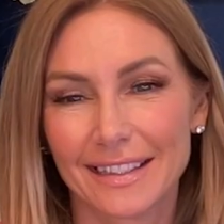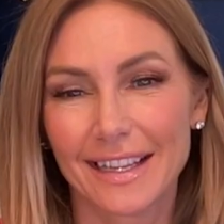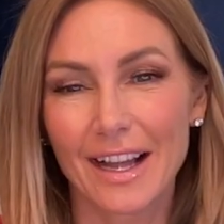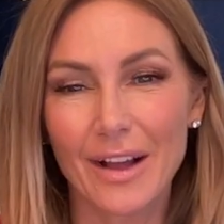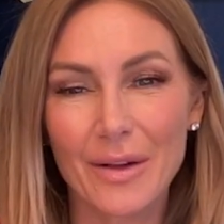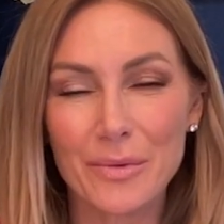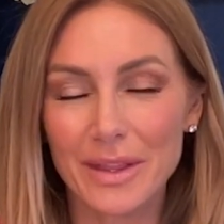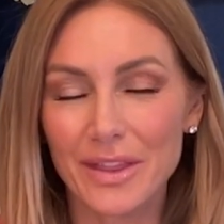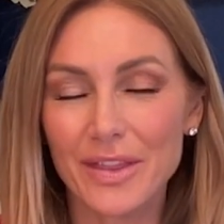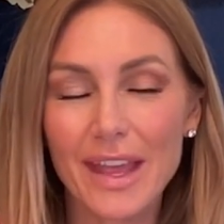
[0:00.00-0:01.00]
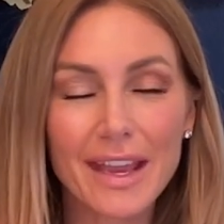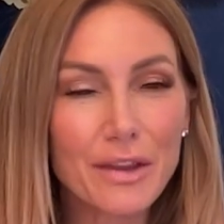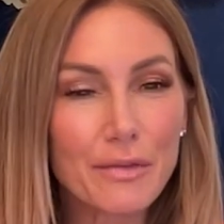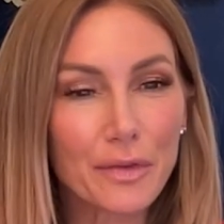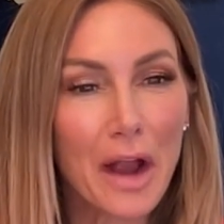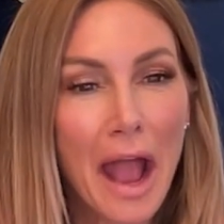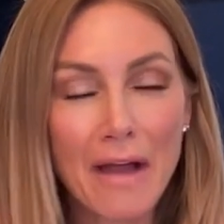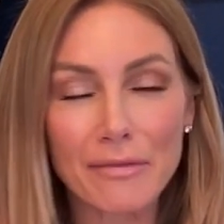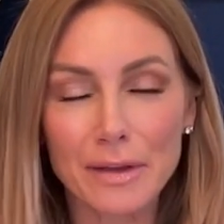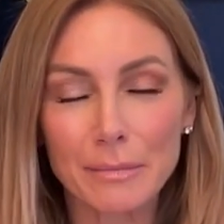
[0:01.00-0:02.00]
Oh, well, thank you for
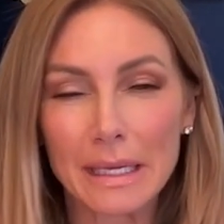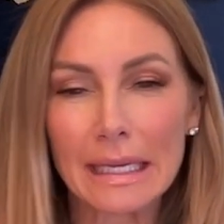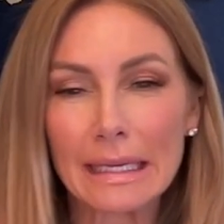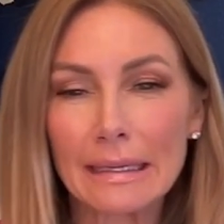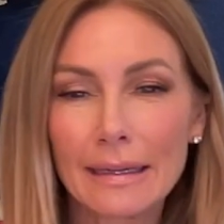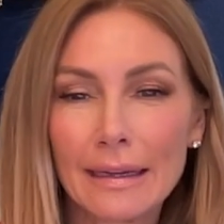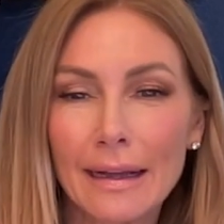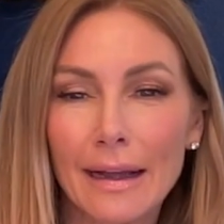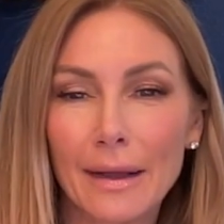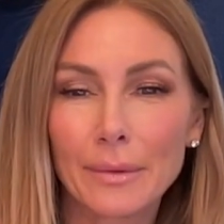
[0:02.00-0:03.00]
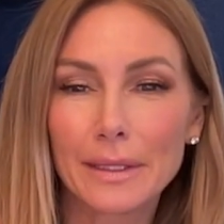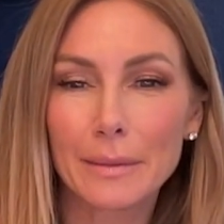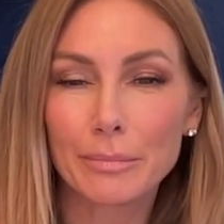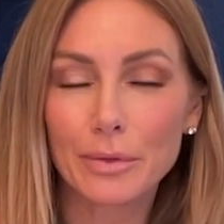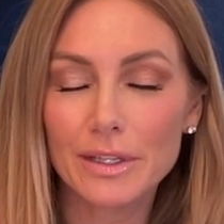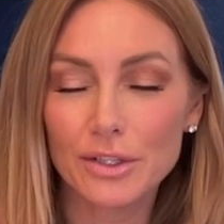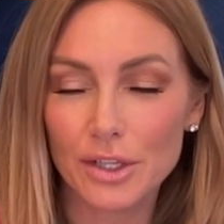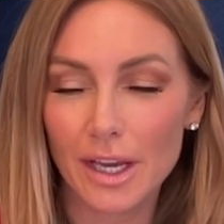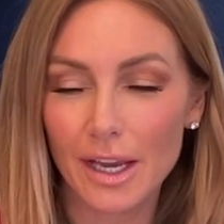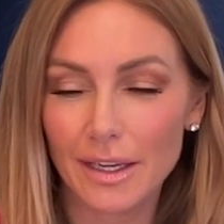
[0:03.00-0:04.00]
having me. I really
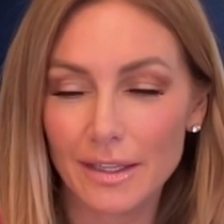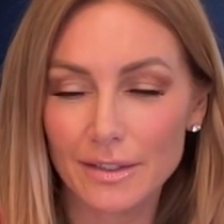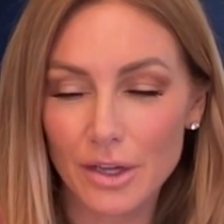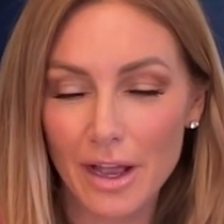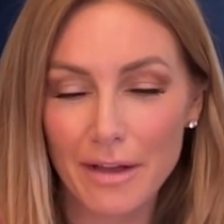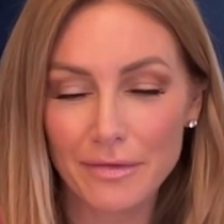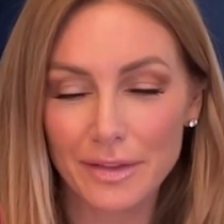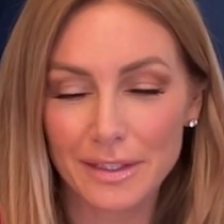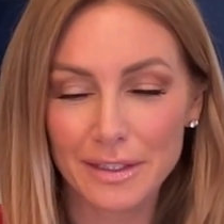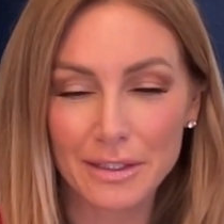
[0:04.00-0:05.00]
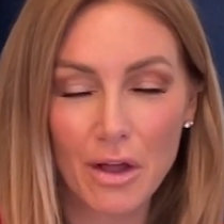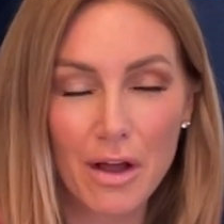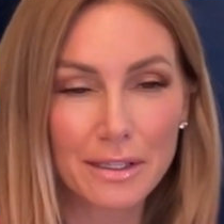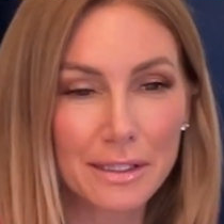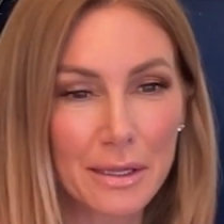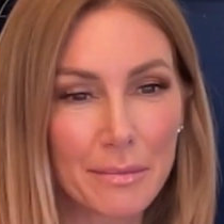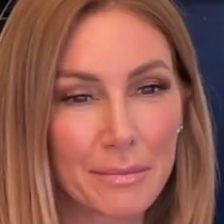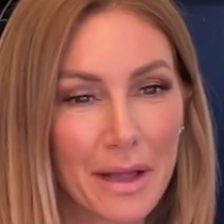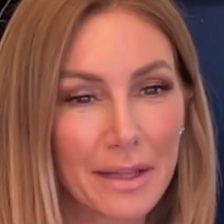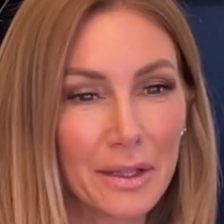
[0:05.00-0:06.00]
appreciate it, Jeff. This is
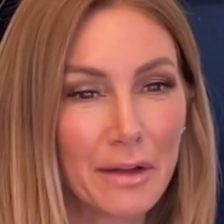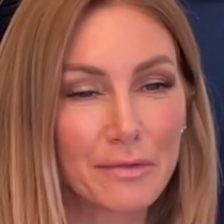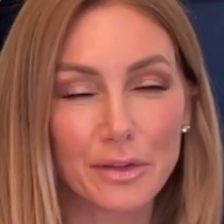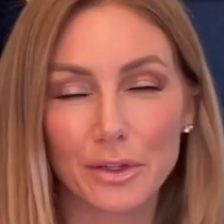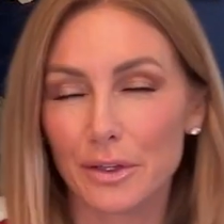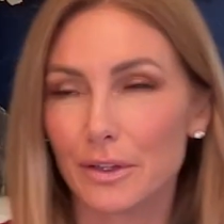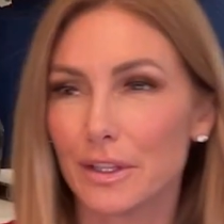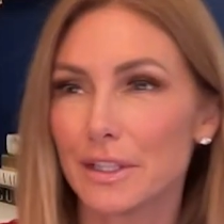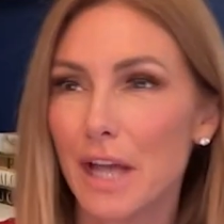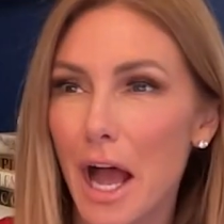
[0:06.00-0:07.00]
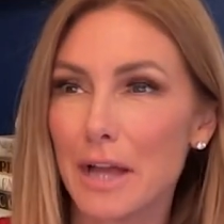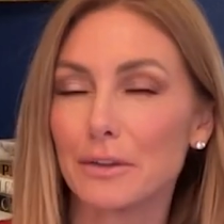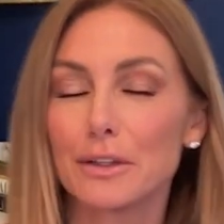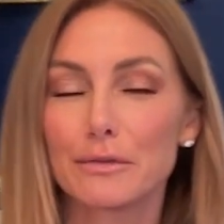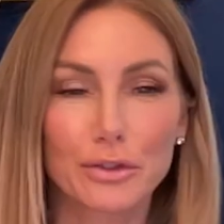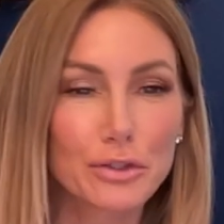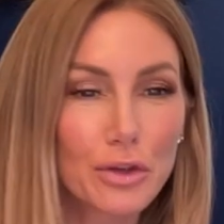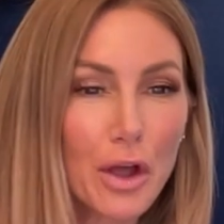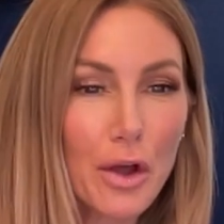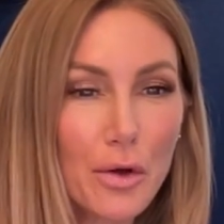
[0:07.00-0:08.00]
awesome. I love the title of your
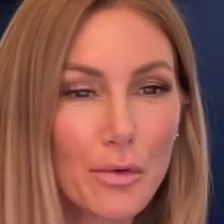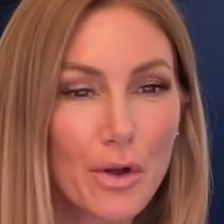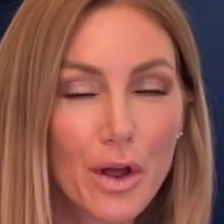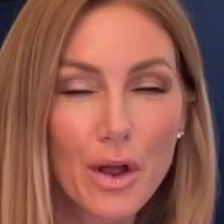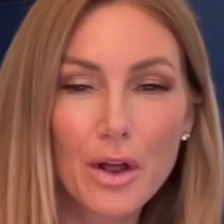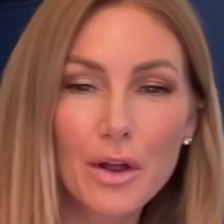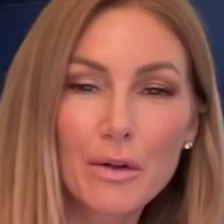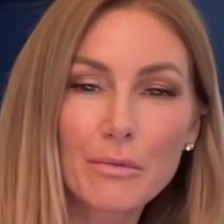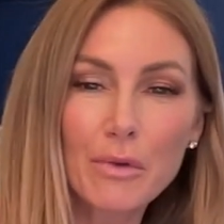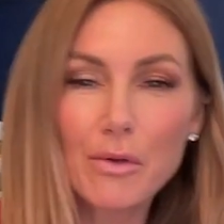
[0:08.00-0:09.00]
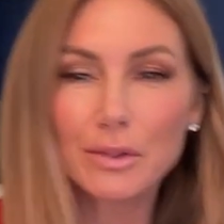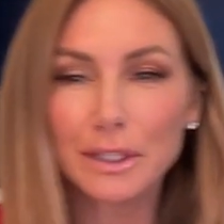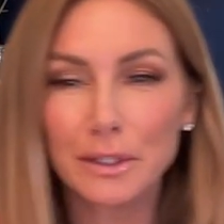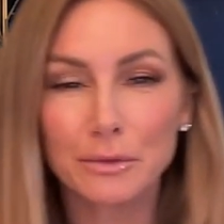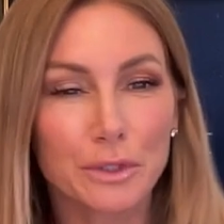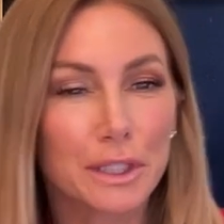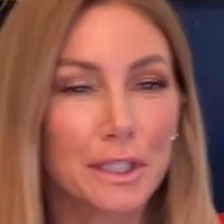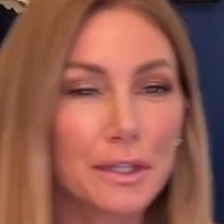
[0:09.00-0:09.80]
show, Rolling with